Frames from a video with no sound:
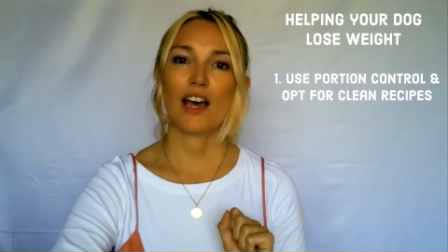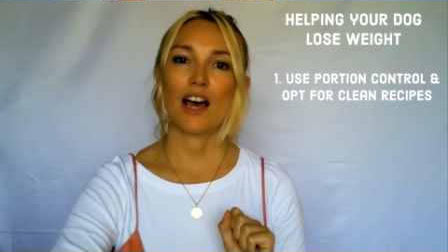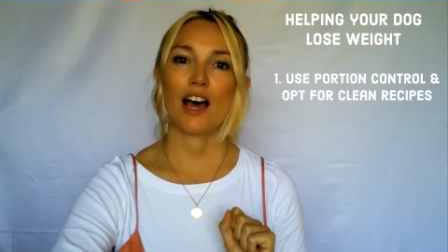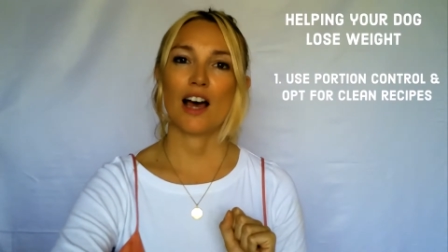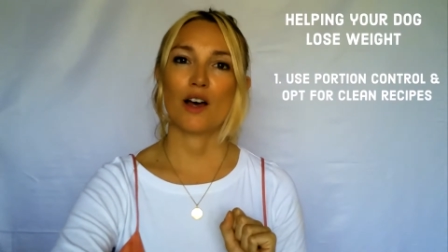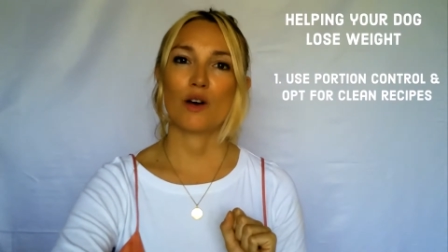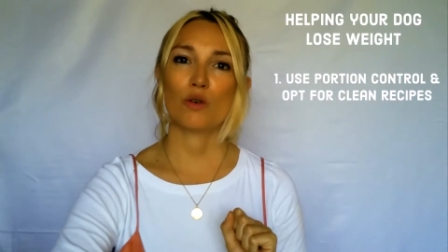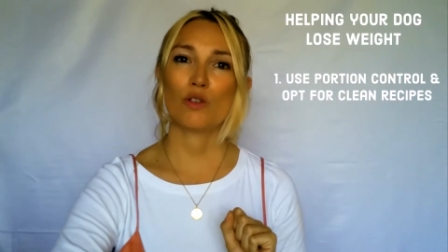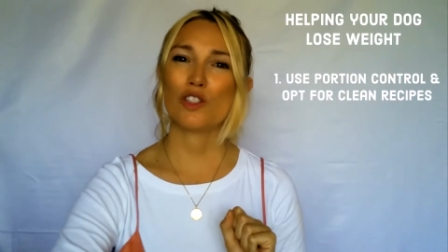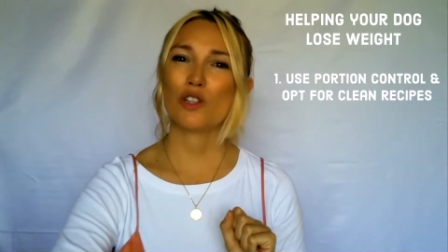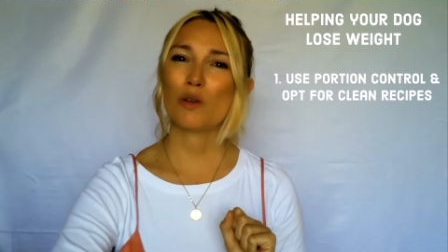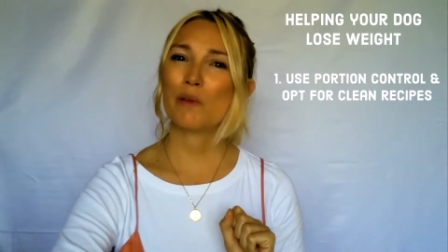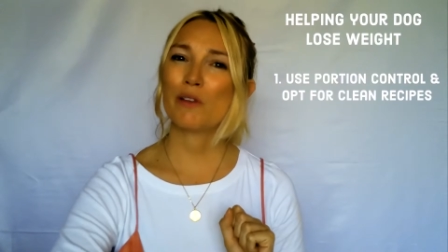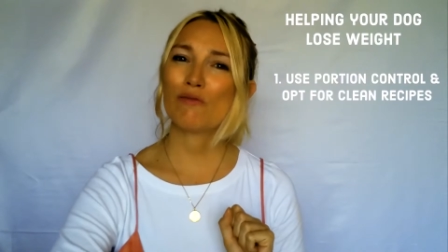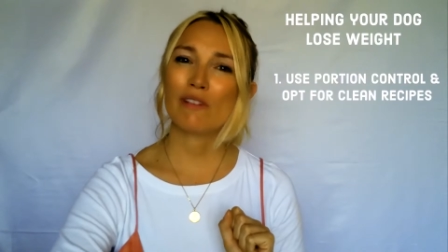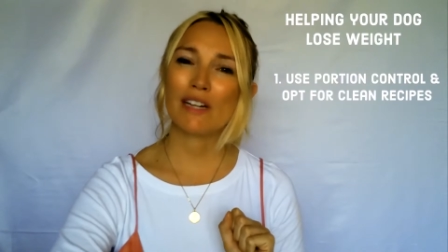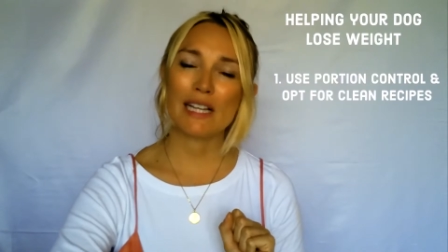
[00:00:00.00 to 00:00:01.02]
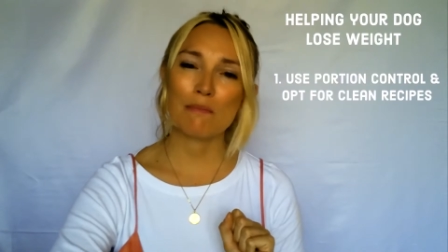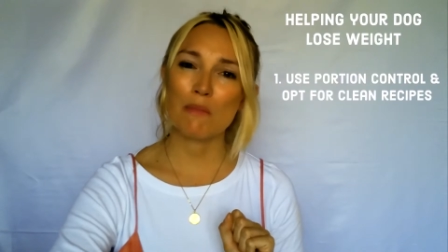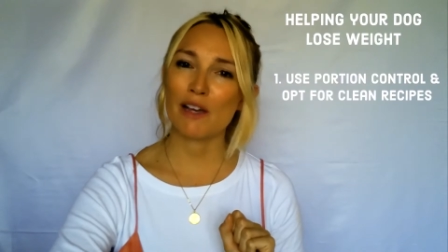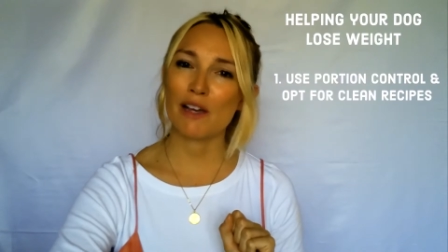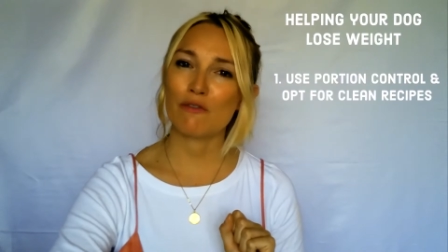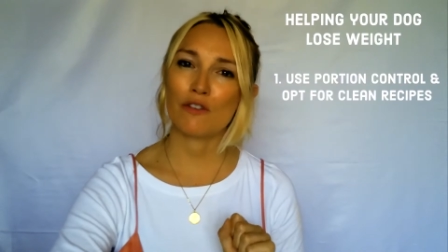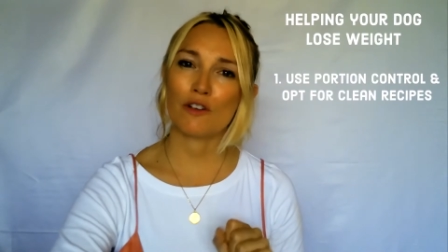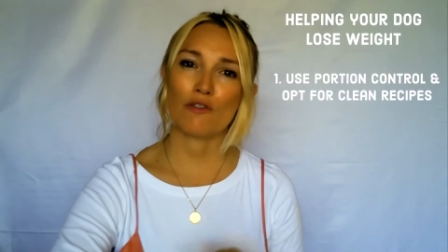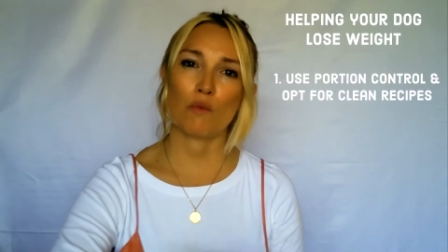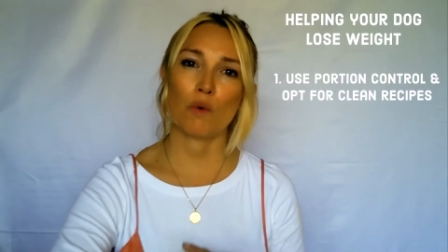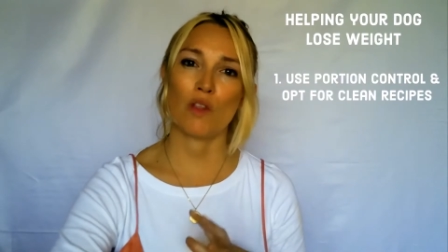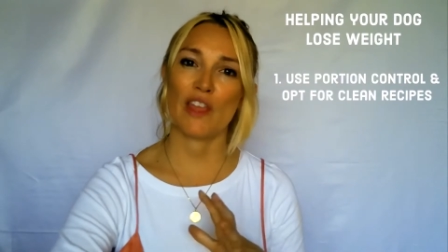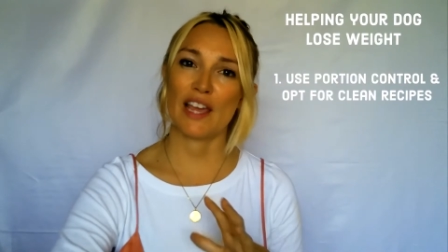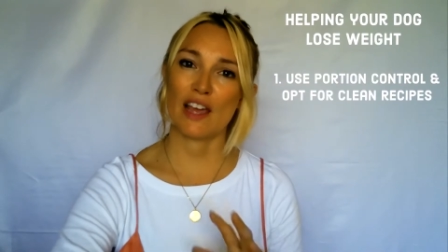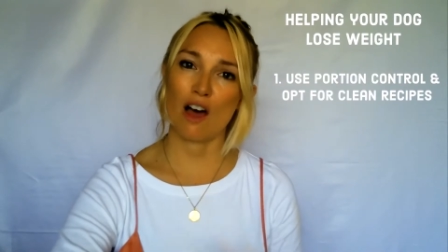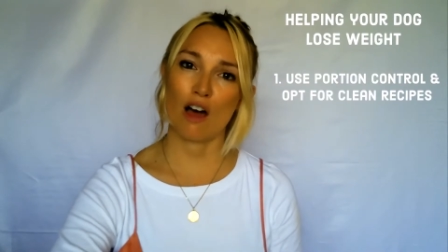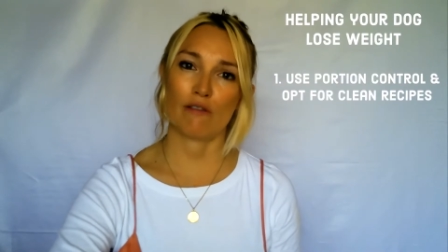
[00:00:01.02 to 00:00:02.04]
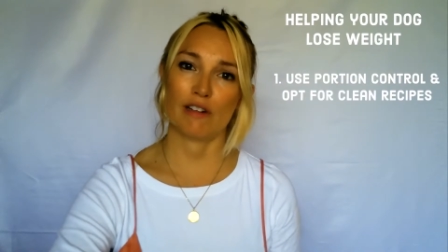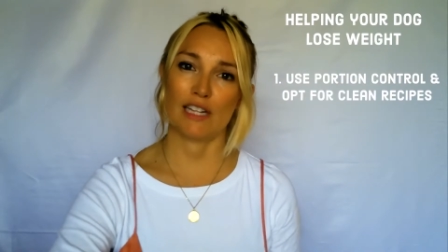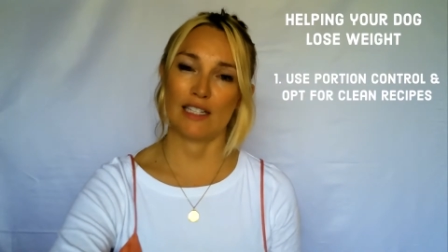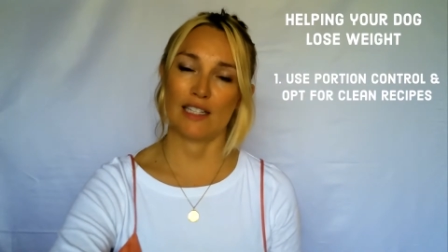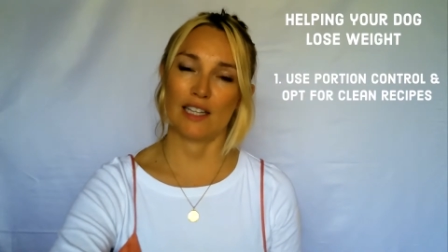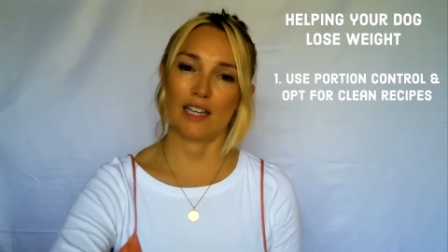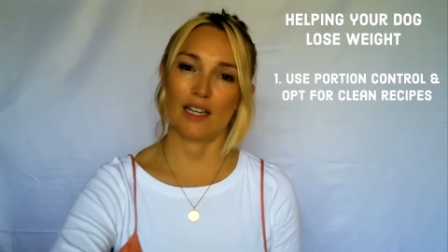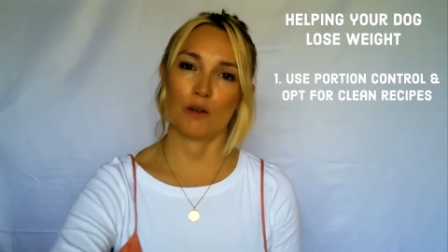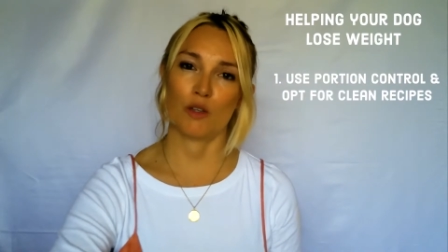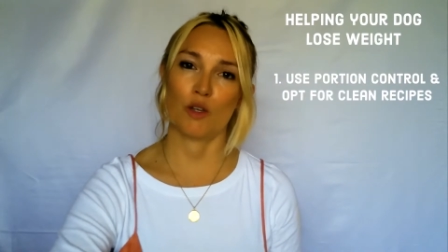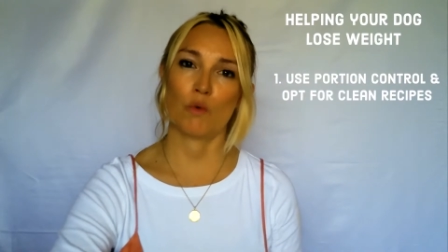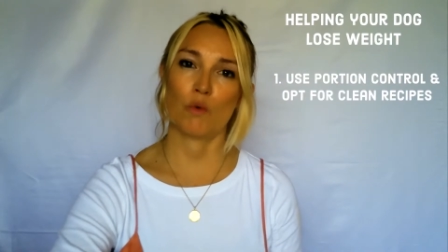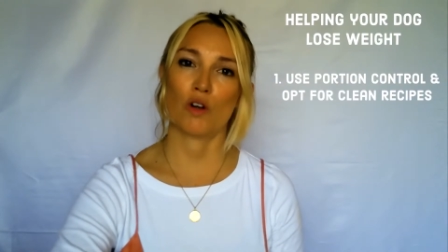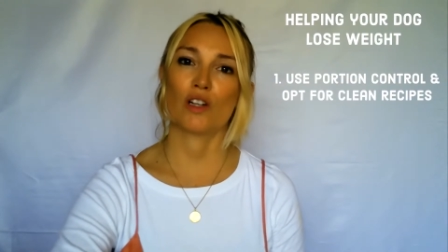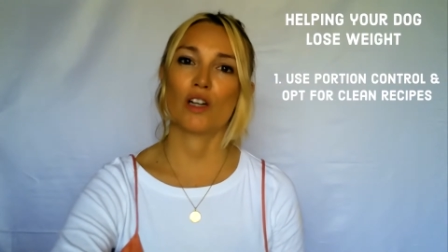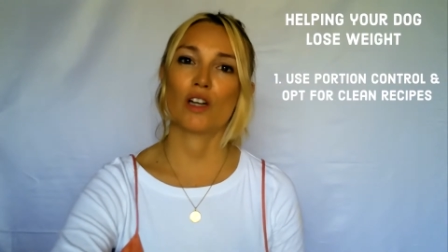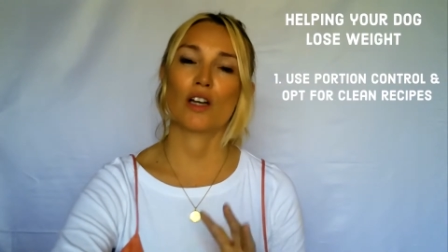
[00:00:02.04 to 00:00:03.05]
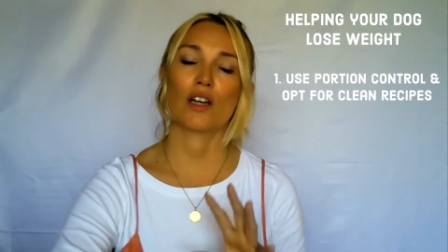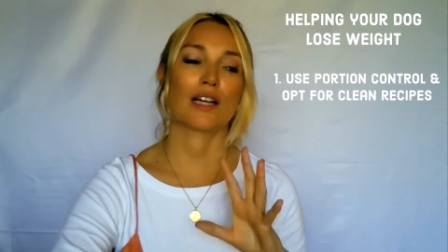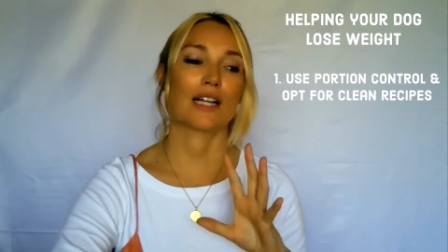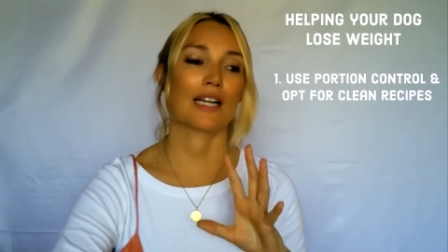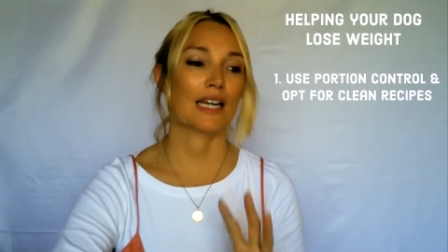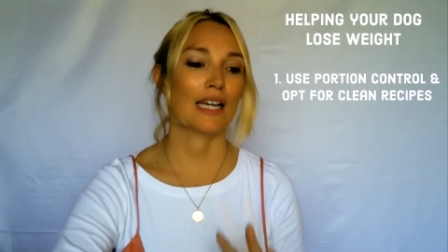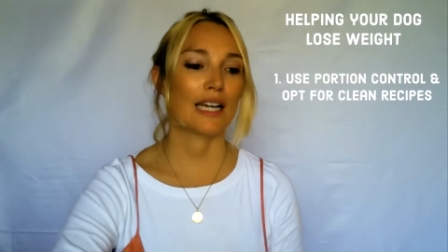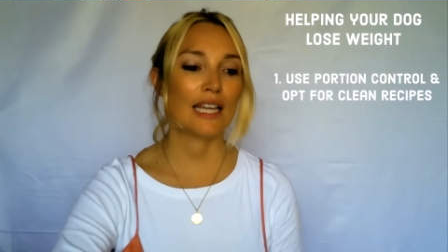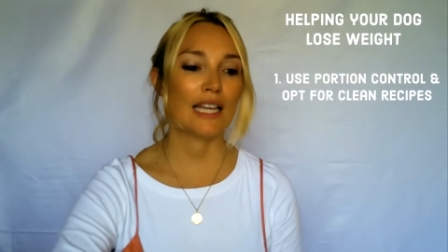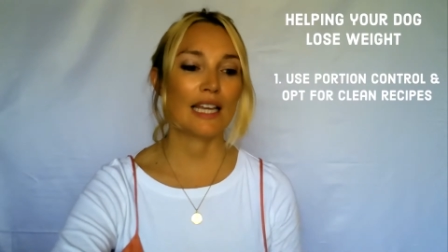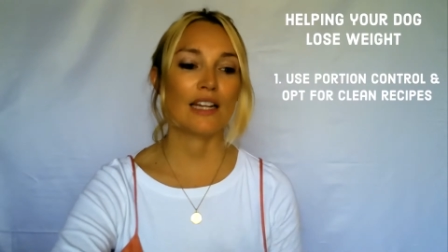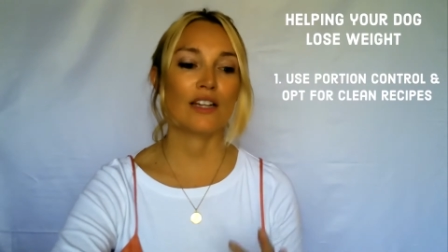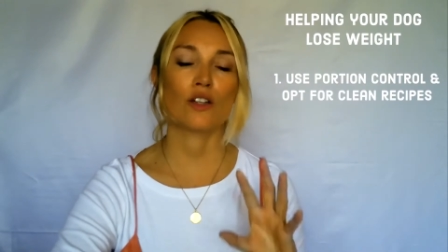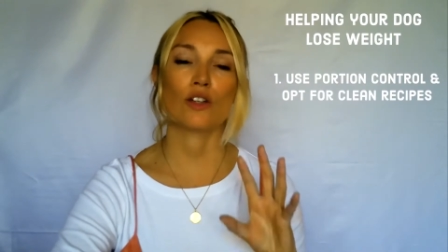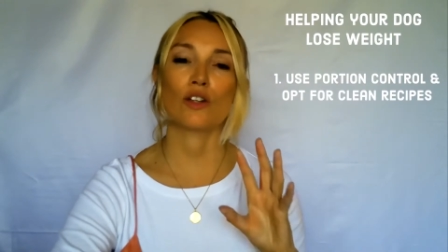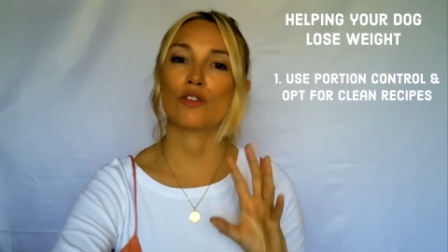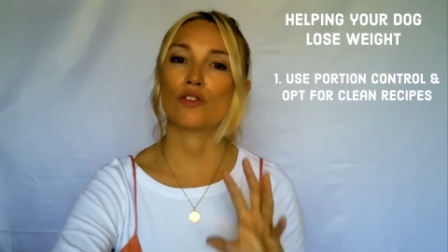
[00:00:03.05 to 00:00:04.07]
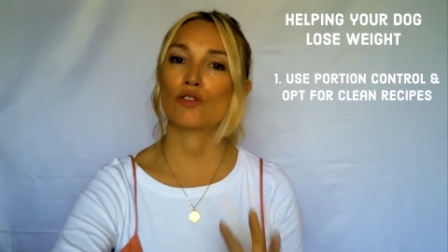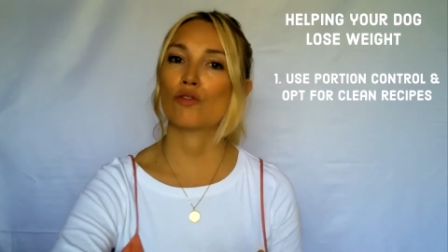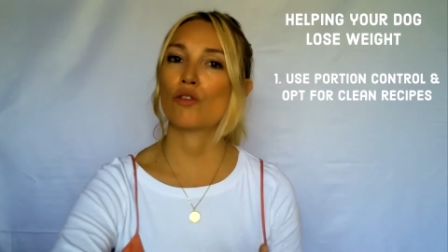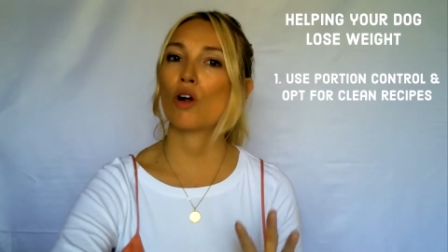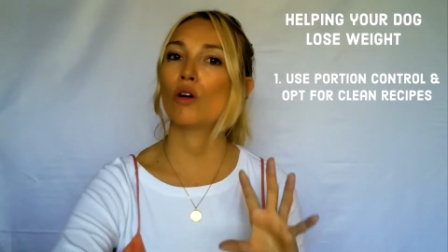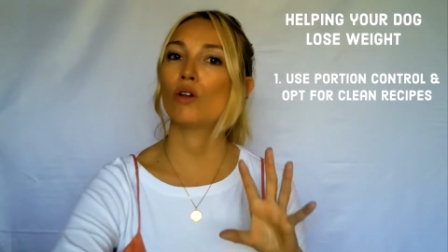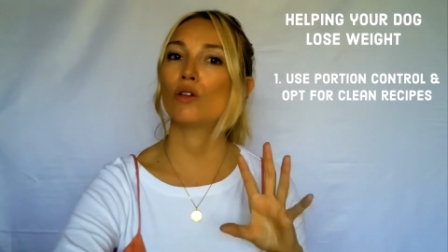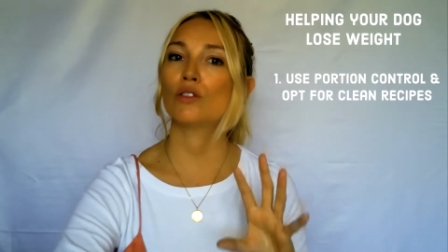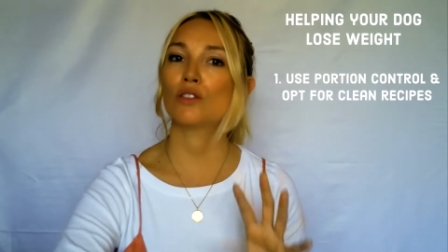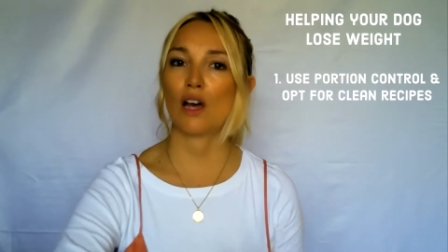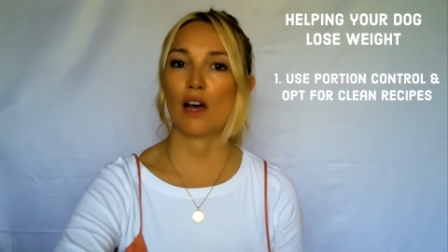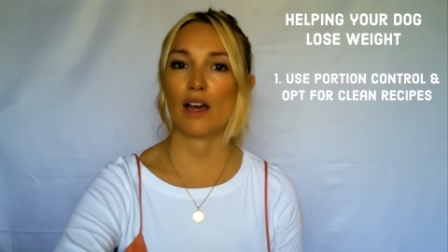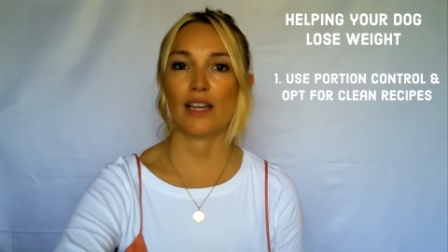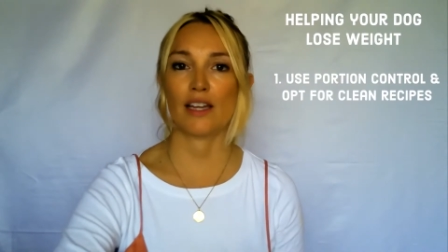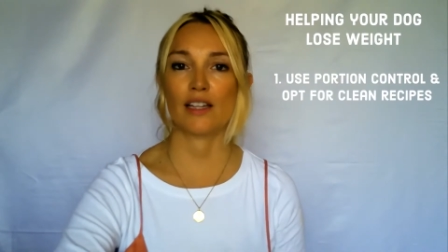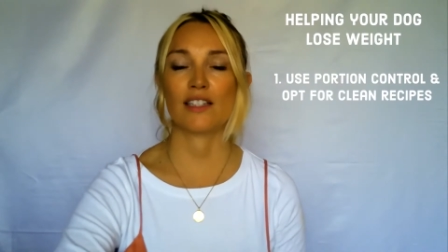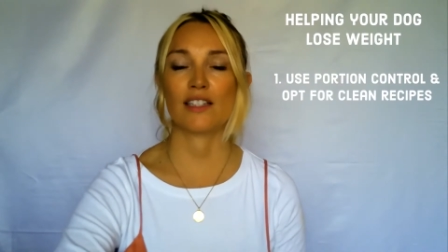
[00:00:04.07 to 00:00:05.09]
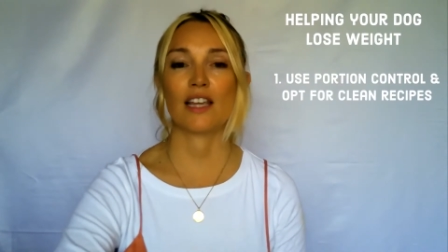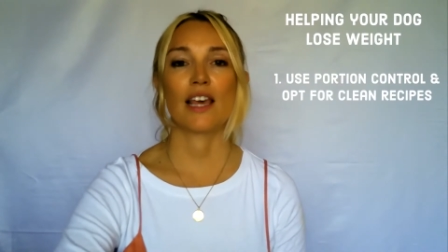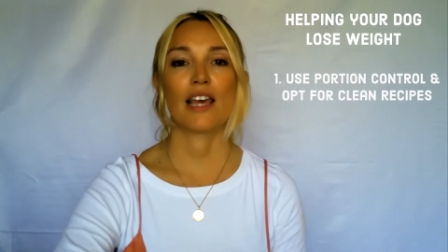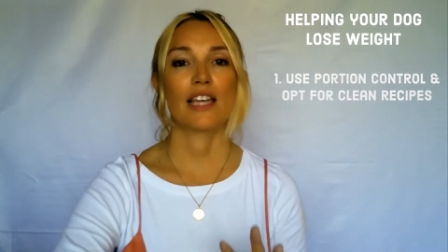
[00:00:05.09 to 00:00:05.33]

Also be really mindful of what they are eating. You want a clean, controlled diet.